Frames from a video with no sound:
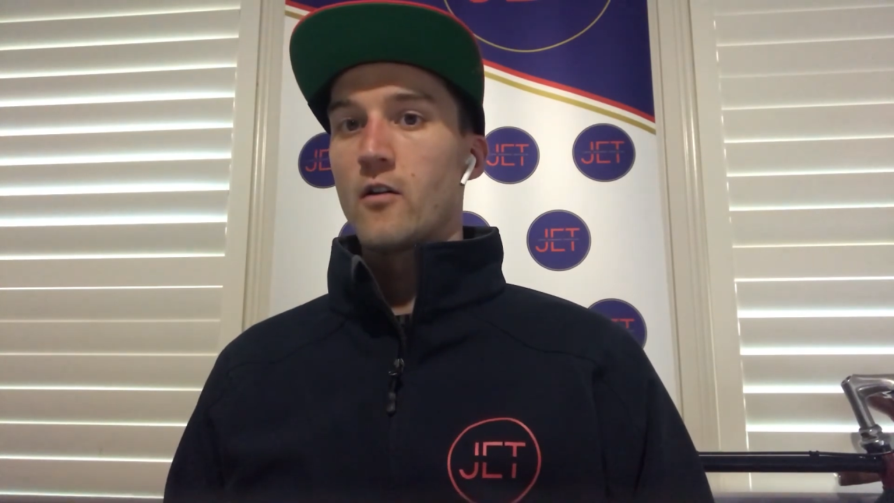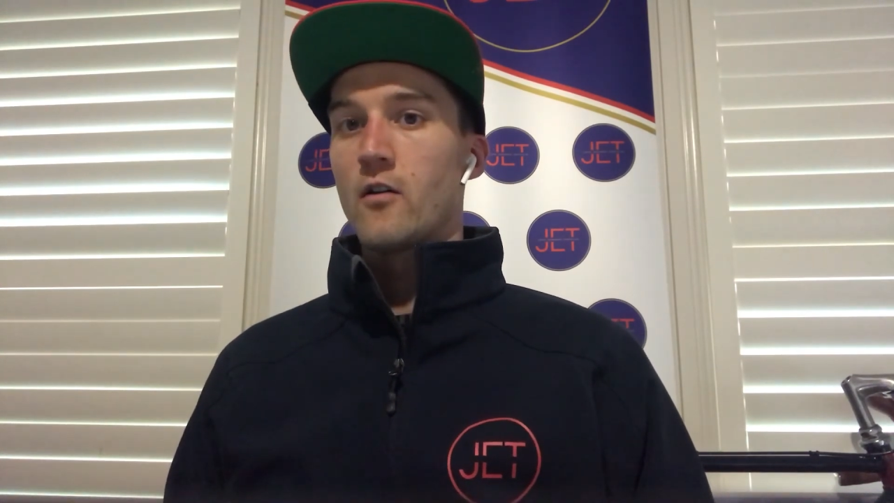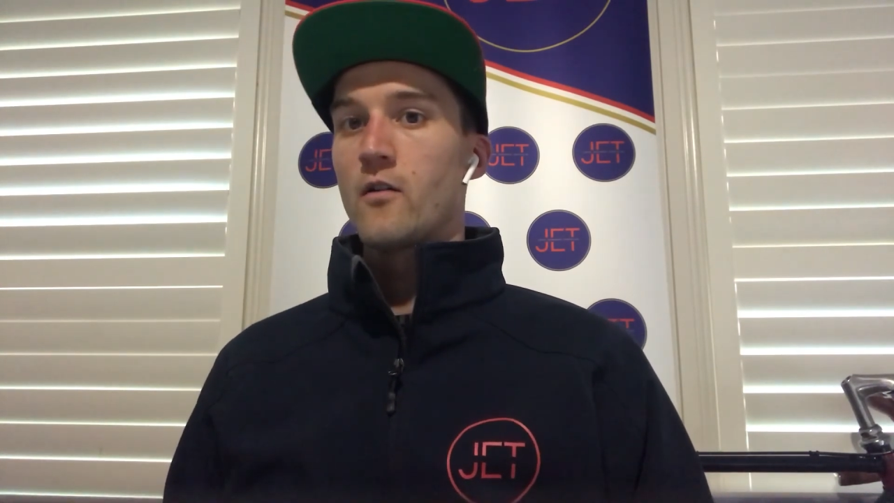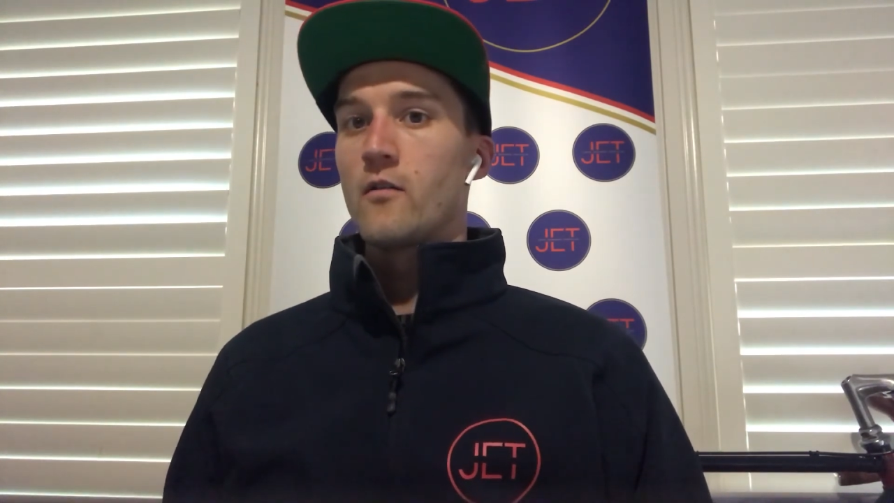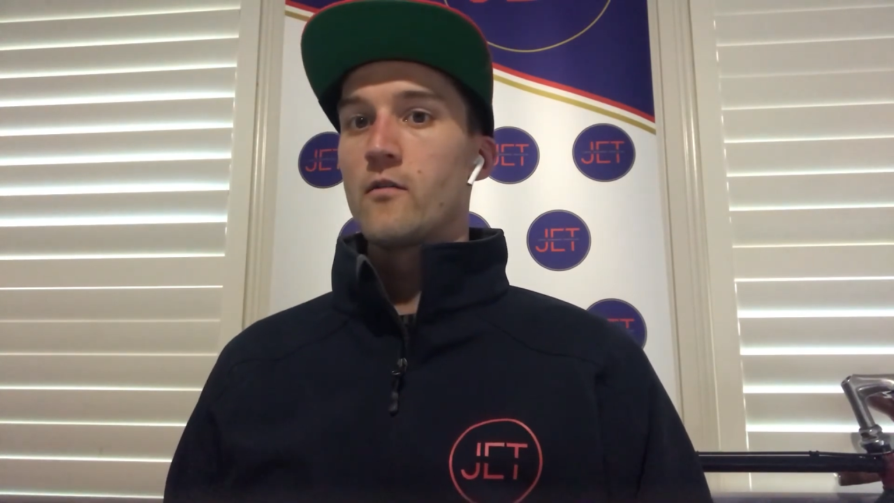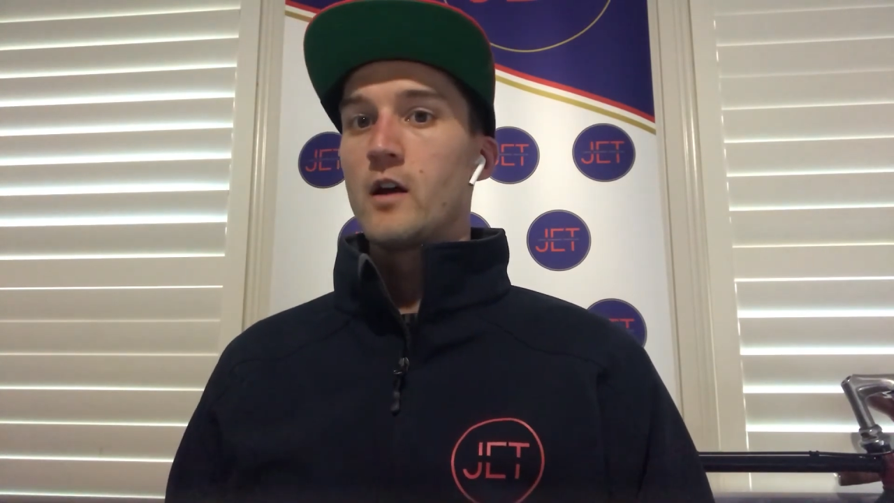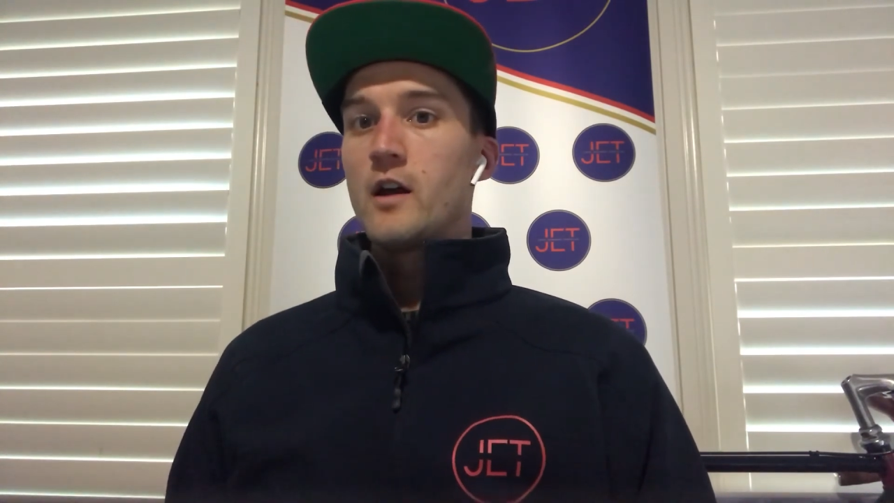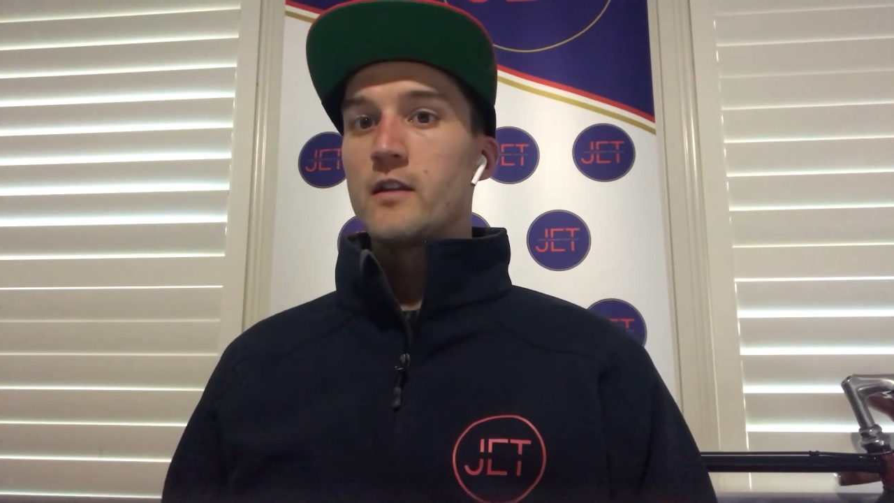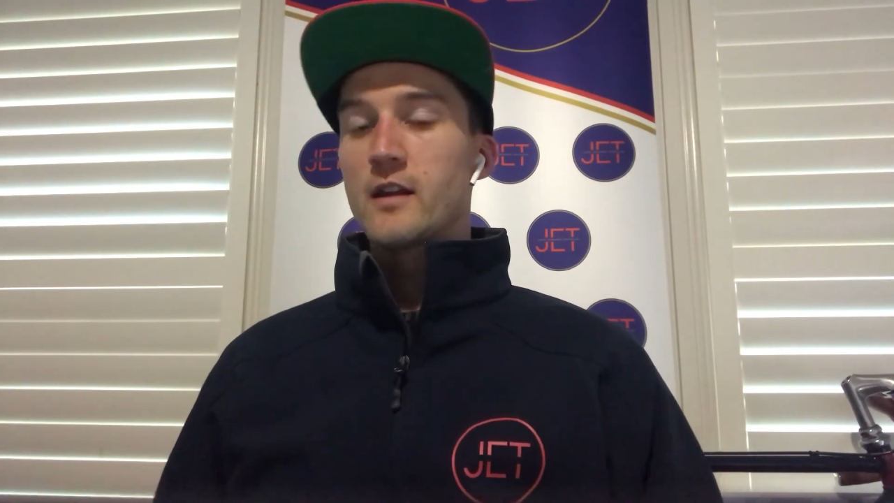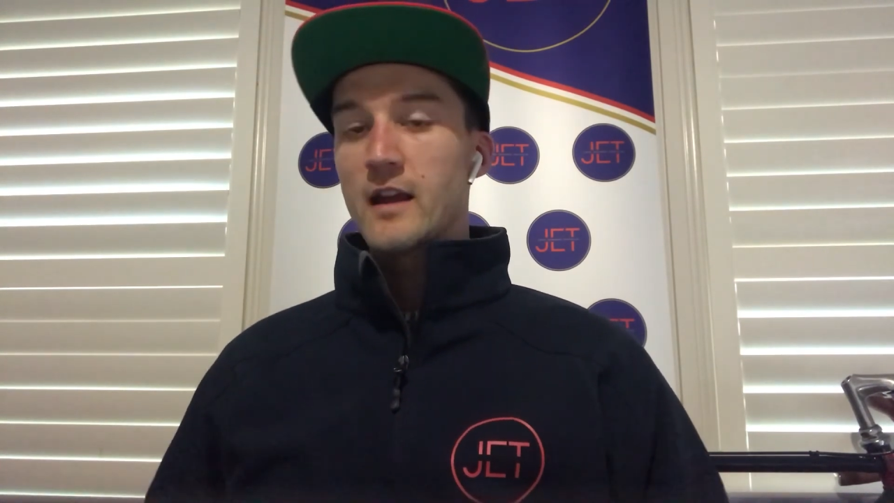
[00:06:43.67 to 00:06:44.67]
of
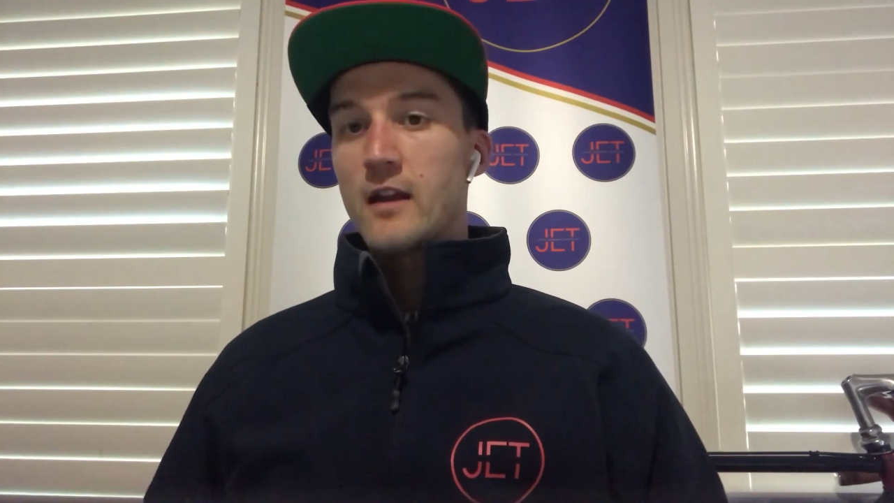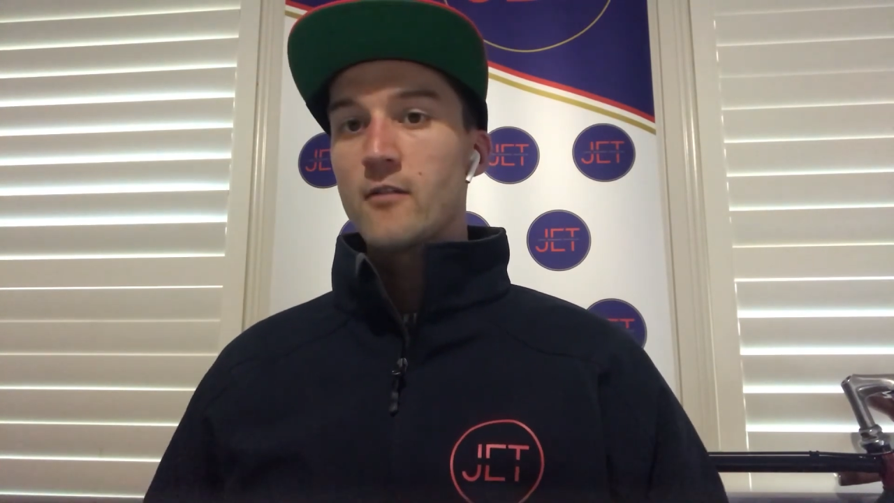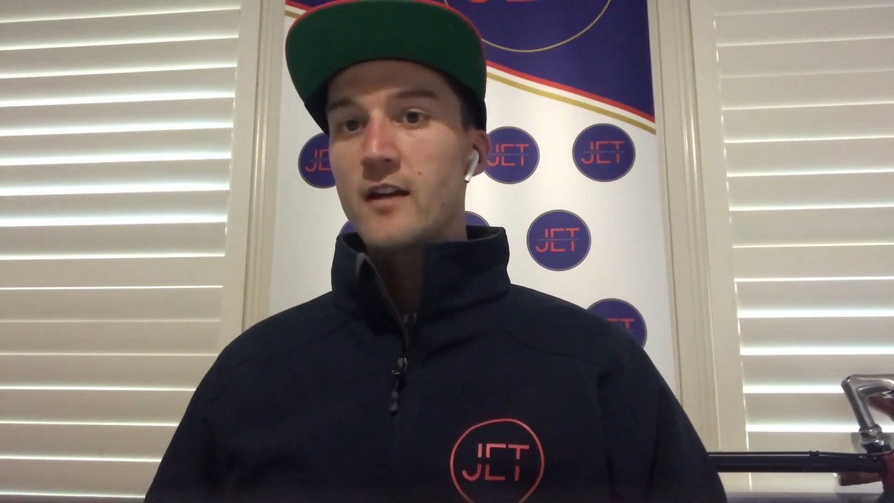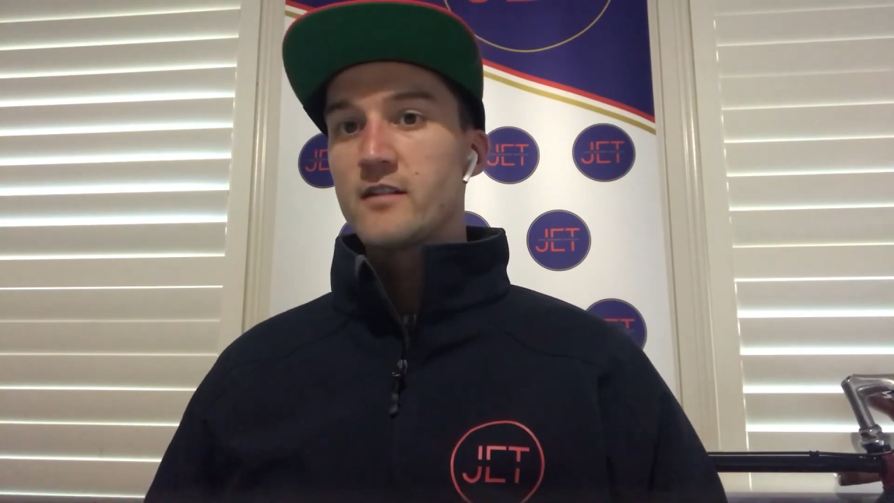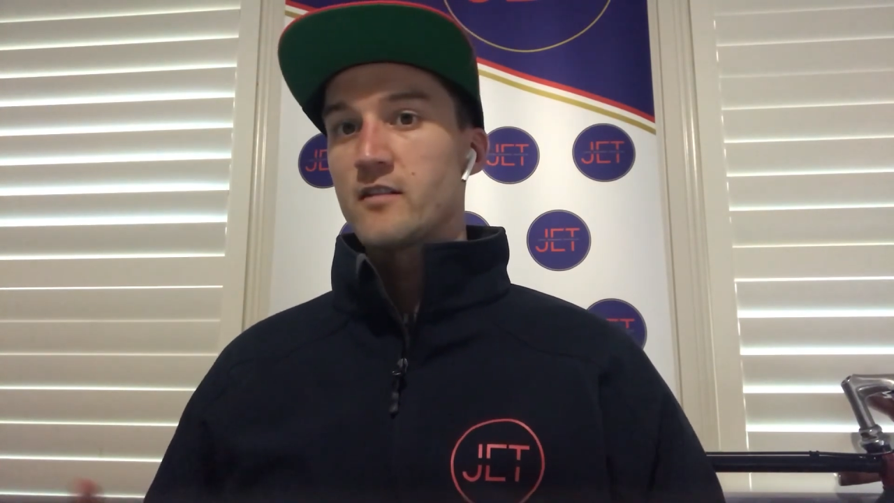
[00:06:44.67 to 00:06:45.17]
the key races,